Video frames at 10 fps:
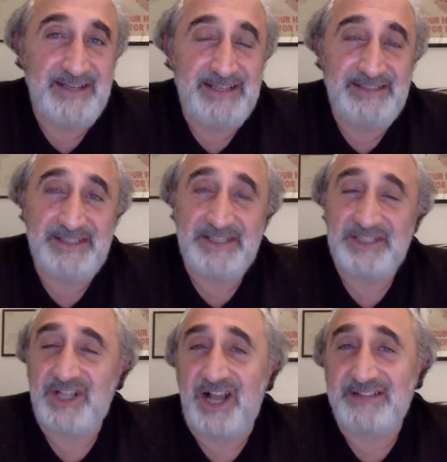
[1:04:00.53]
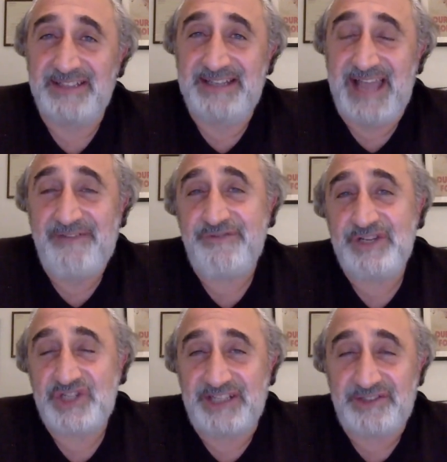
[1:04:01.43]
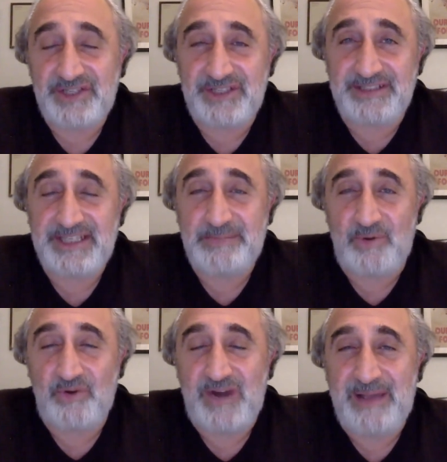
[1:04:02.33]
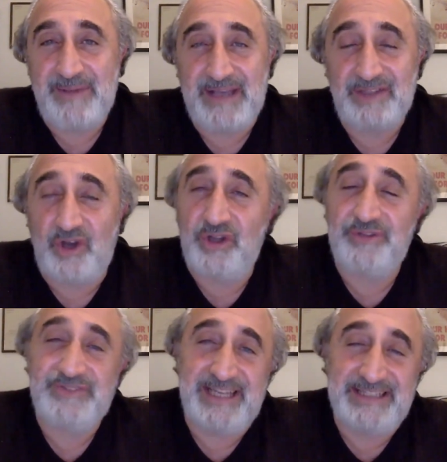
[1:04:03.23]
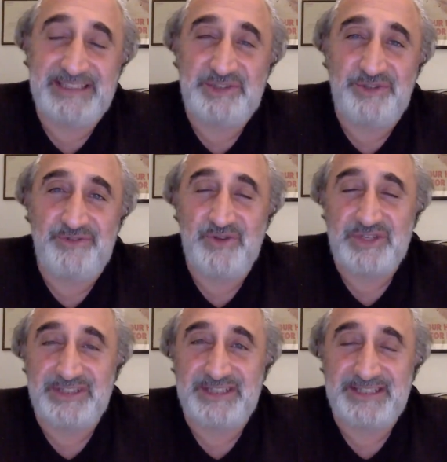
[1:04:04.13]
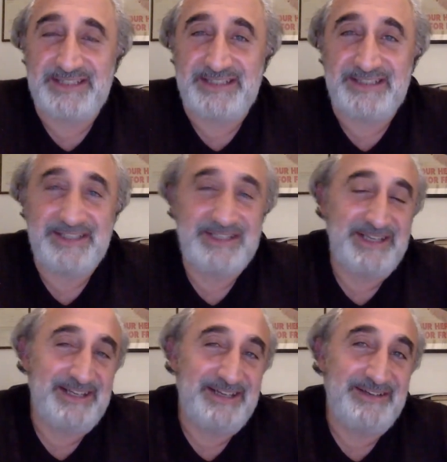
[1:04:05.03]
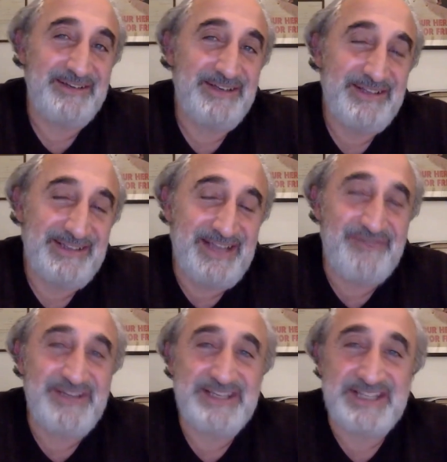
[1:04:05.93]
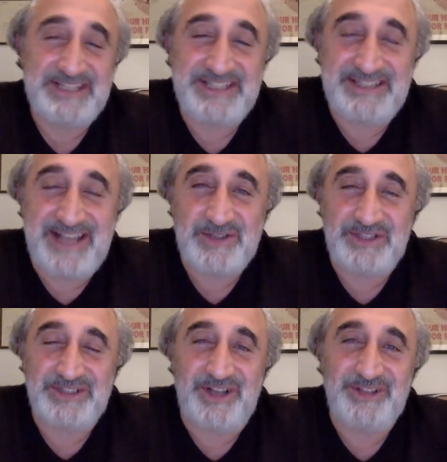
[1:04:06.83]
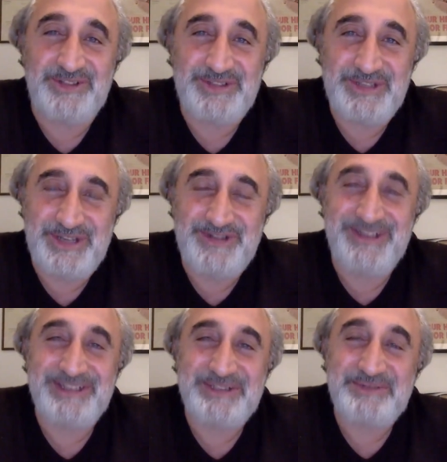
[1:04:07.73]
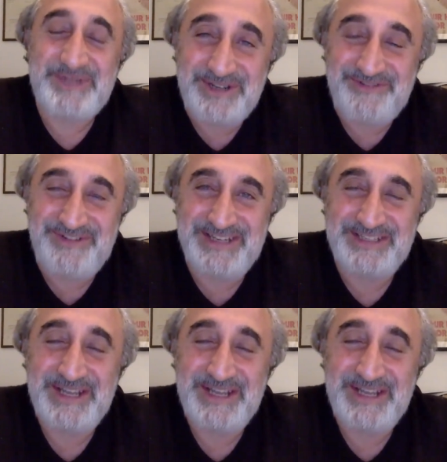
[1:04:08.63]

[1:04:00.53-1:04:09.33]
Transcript: This is taught in every gender studies program at all of the elite universities that uh, levy $60,000 yearly tuition fees.